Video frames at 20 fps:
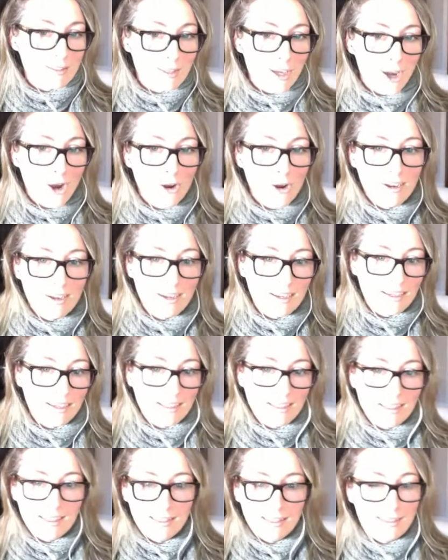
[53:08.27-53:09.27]
So
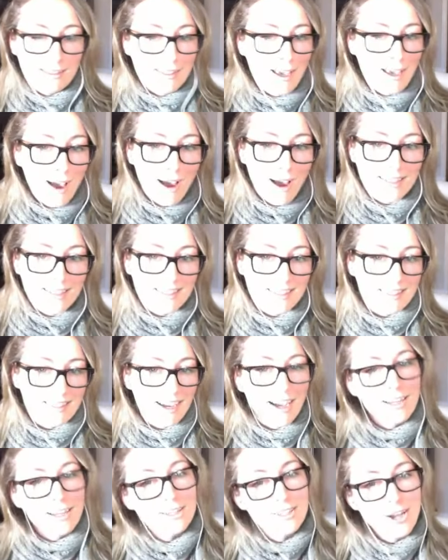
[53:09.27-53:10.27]
yeah,
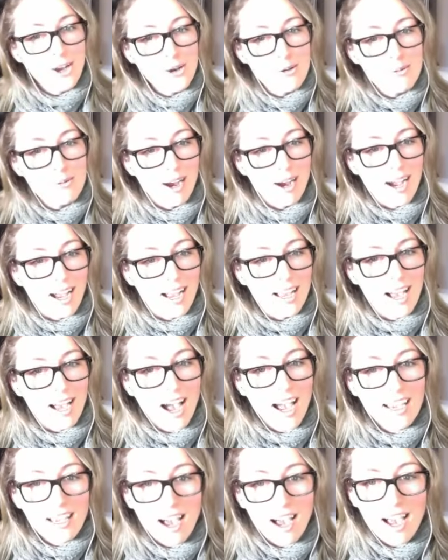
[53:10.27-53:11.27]
I don't know why.
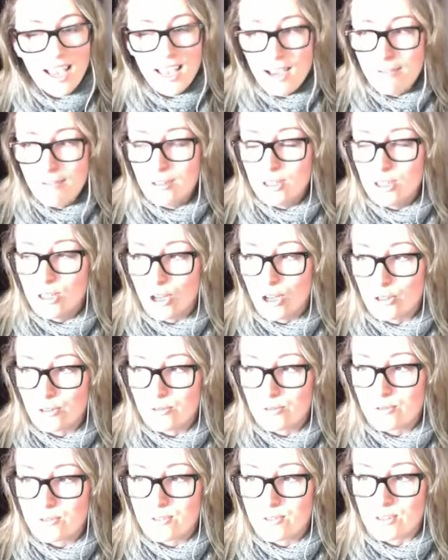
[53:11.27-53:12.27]
I have a lot
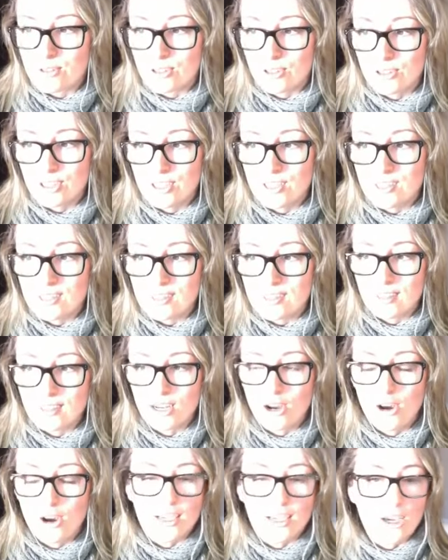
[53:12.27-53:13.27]
of students,
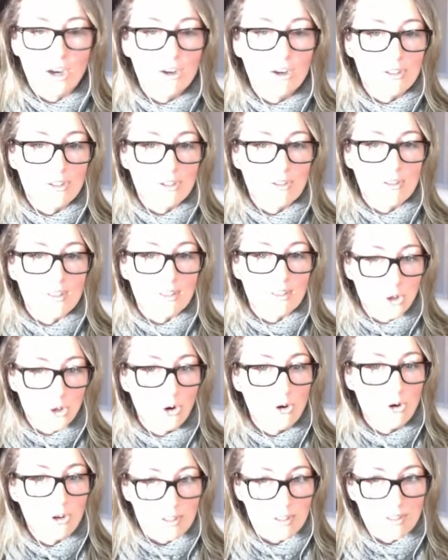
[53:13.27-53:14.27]
you know, I go and do these
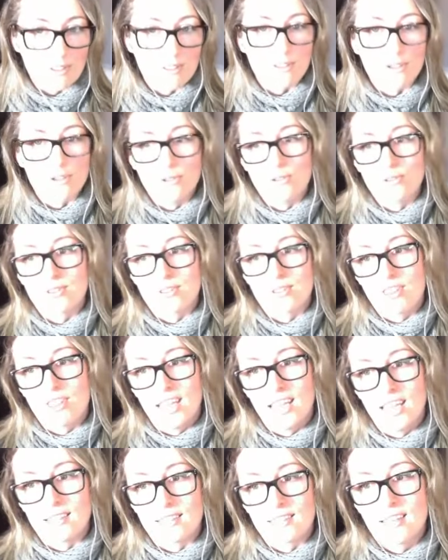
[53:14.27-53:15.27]
talks at schools and
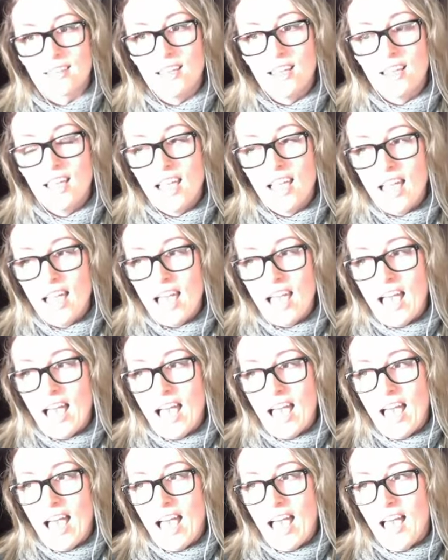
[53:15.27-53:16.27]
things,
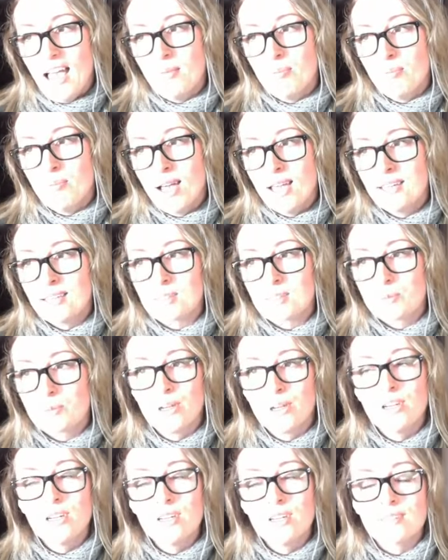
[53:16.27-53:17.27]
and my
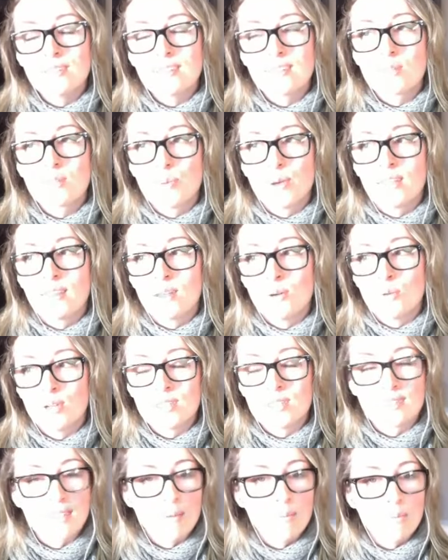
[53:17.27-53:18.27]
experience has been that
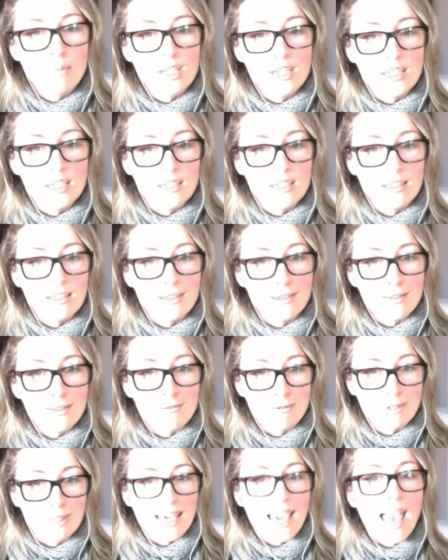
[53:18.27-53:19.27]
when somebody
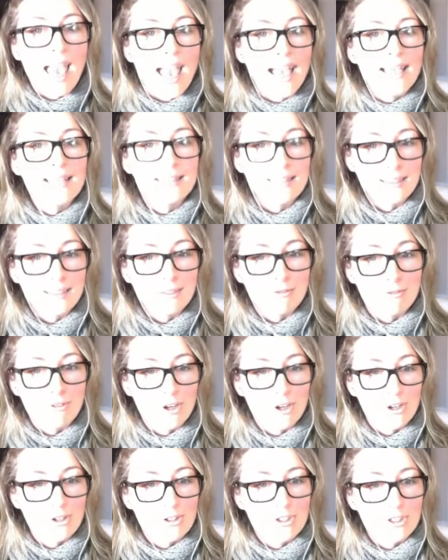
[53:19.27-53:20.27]
is really
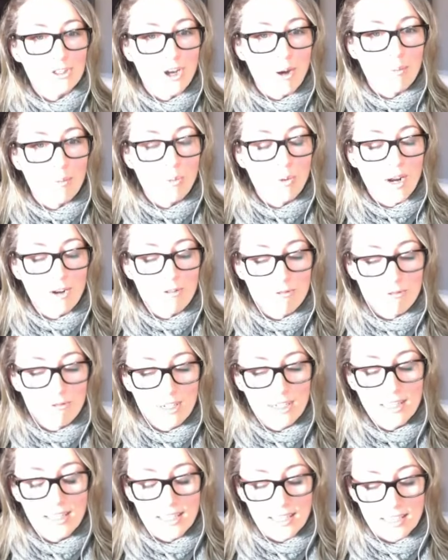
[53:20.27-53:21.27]
anti-Photoshop, when I
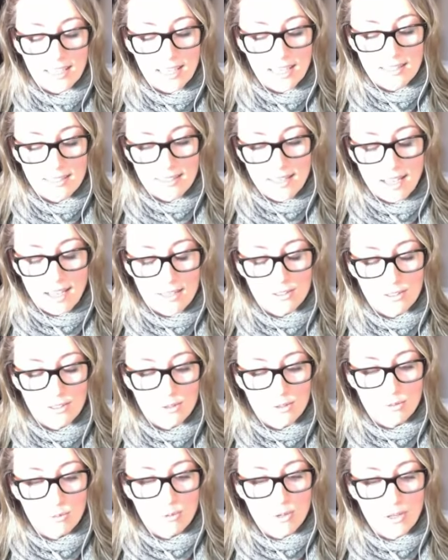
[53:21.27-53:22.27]
really get down
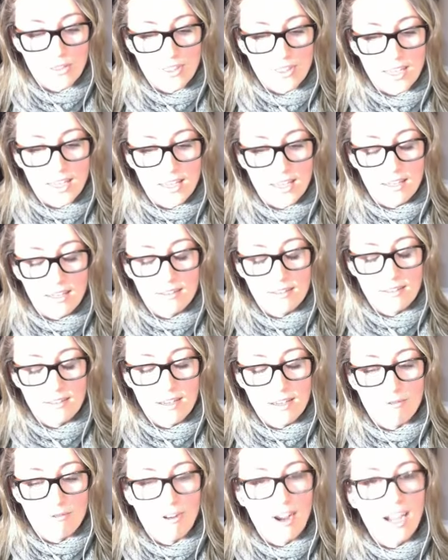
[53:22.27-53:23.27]
to what they're
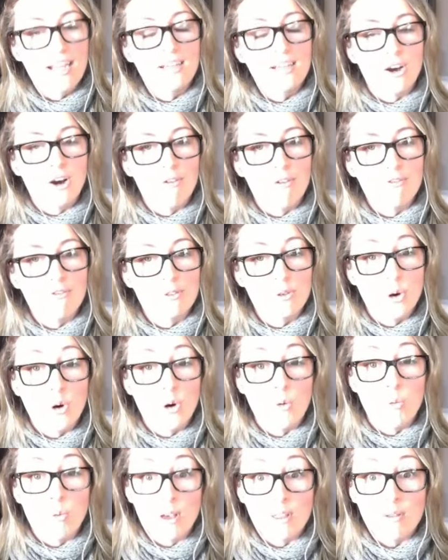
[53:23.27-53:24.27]
afraid of,
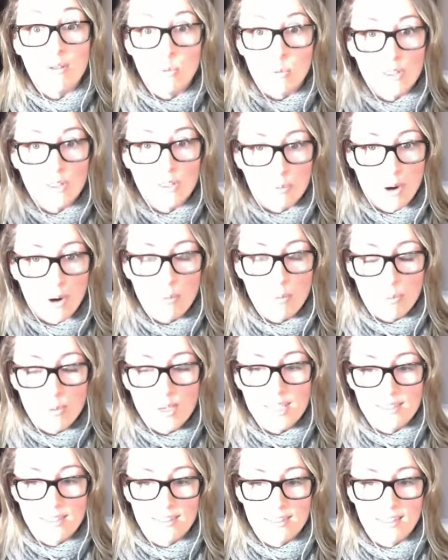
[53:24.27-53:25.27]
or what the problem
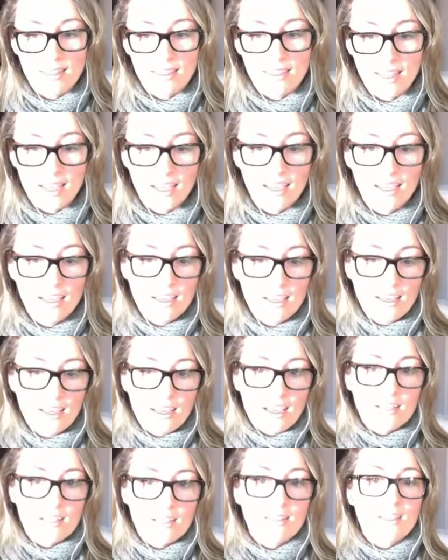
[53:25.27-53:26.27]
is that
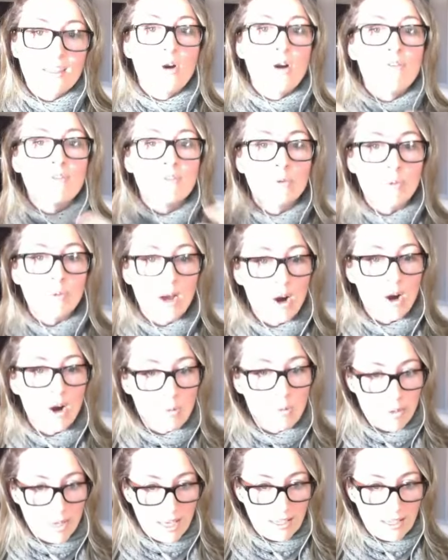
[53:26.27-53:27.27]
it's so
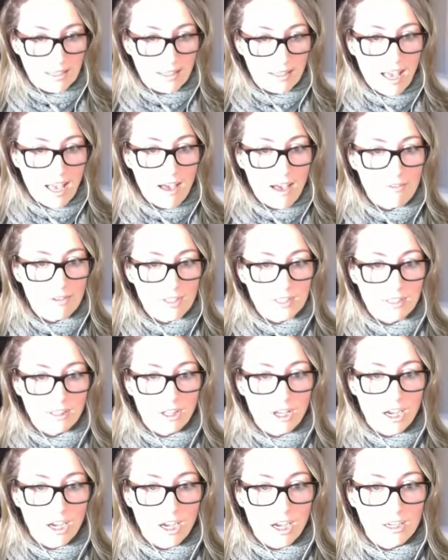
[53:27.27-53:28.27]
overwhelming having to
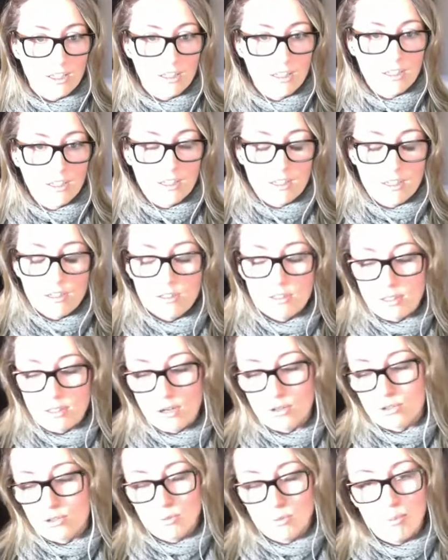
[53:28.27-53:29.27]
learn
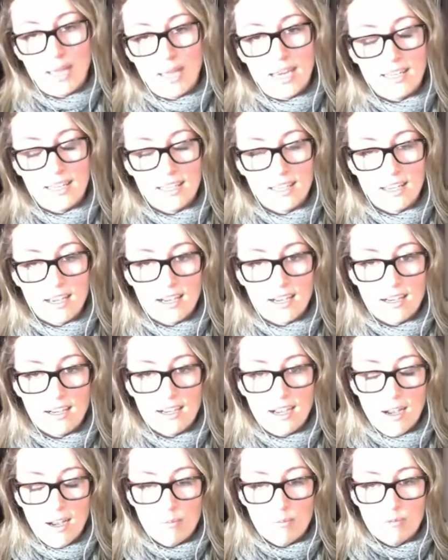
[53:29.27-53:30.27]
social media,
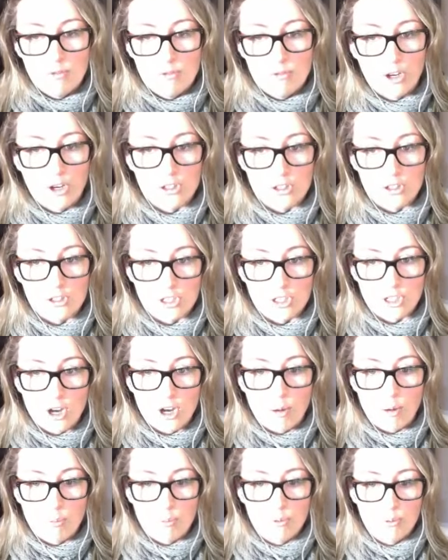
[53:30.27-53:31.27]

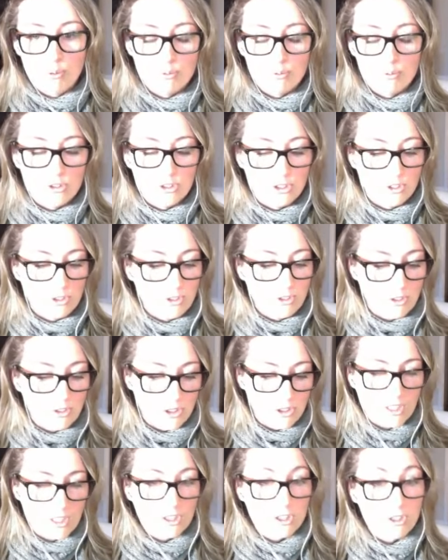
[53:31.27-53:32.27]
Photoshop,
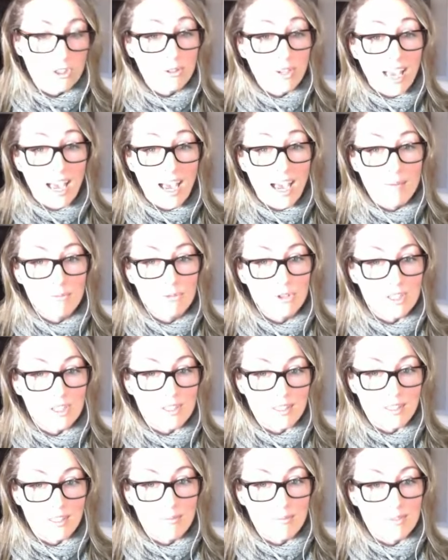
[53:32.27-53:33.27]
digital
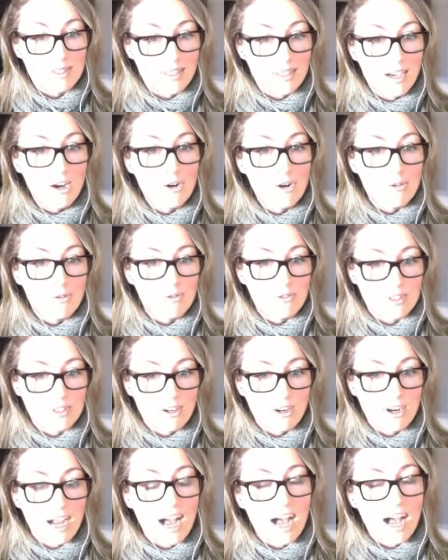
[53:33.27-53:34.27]
cameras in themselves
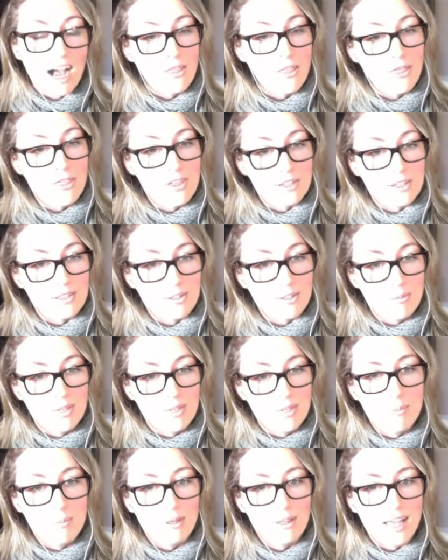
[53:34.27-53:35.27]
are a hard thing to
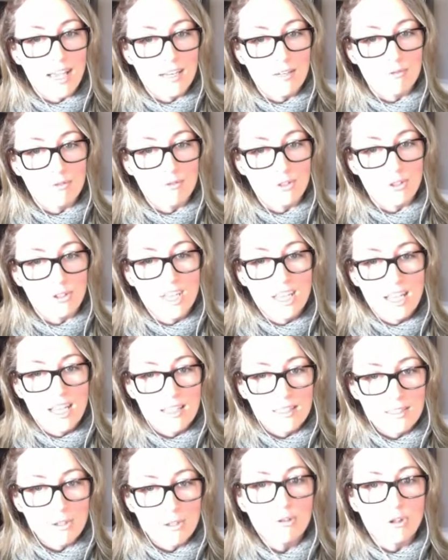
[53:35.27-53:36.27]
manipulate.
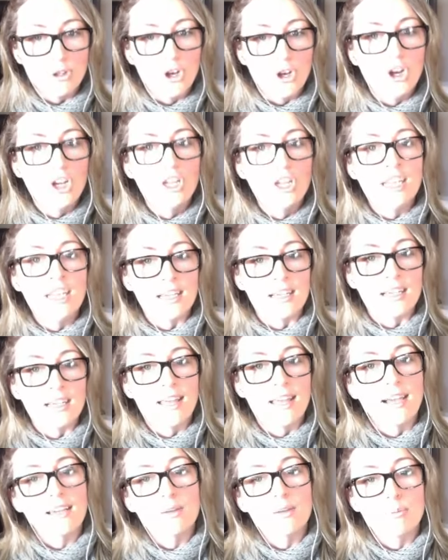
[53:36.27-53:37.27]
It's all learning,
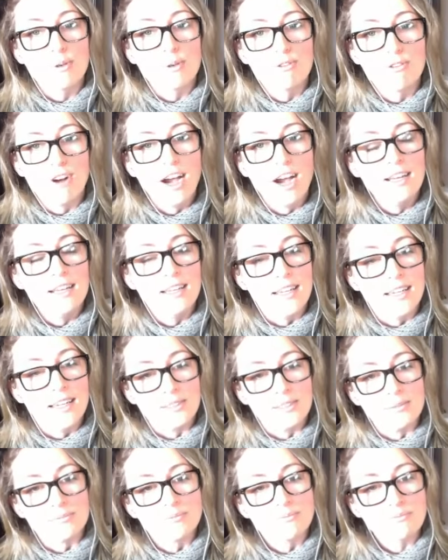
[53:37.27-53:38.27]
and that can be
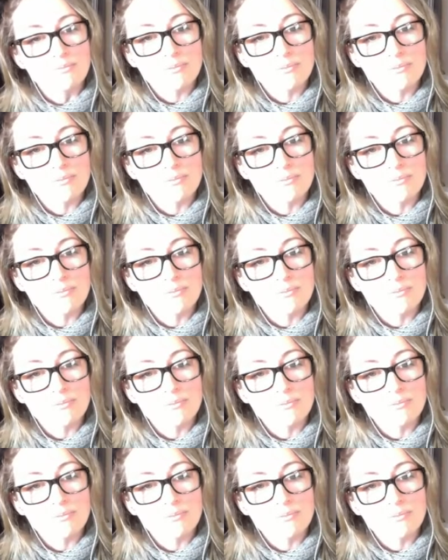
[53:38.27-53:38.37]
frightening.